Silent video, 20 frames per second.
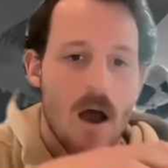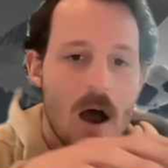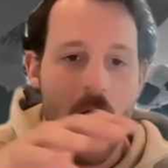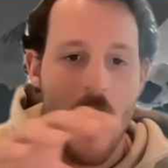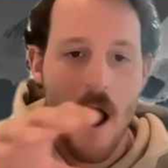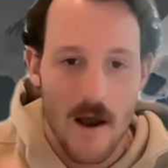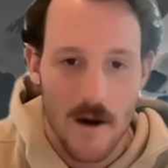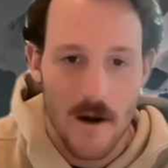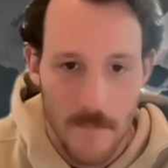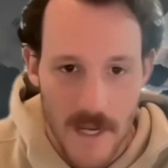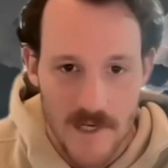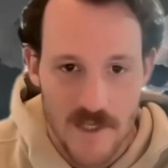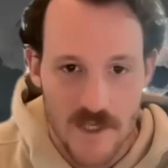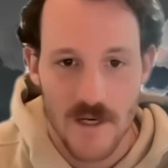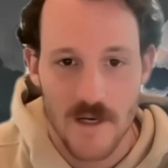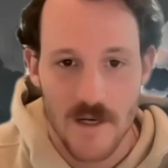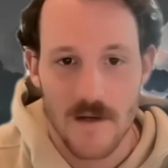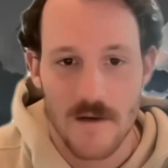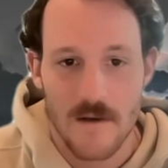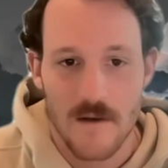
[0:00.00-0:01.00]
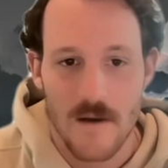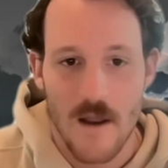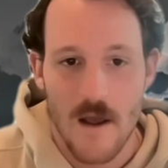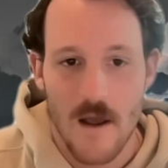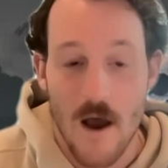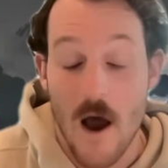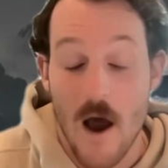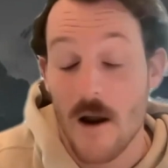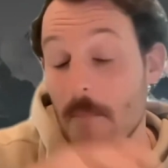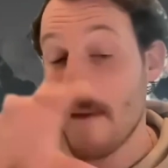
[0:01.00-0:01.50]

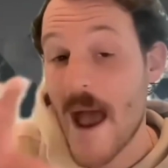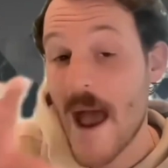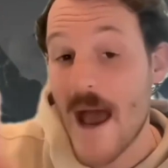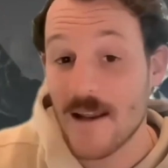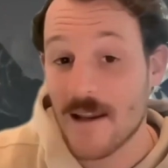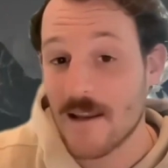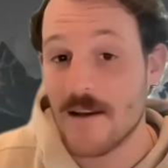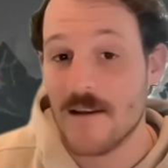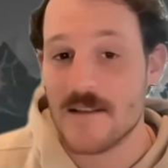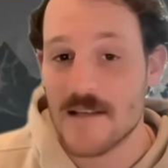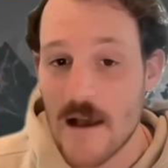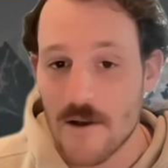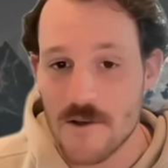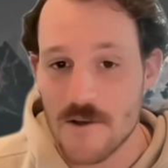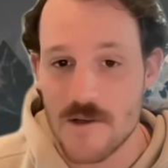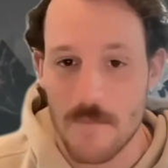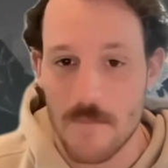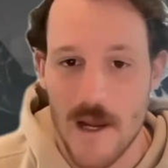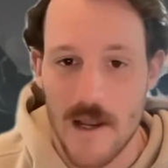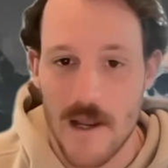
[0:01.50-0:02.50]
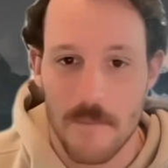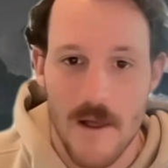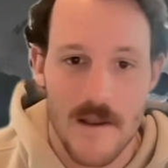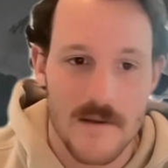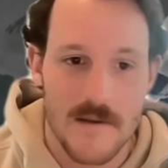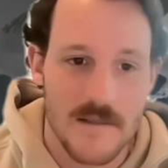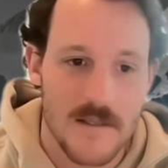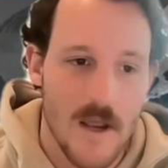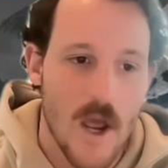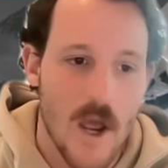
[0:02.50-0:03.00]
automatic and intelligent
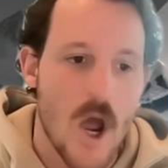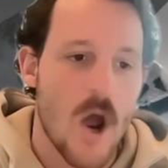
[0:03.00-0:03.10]
pipelines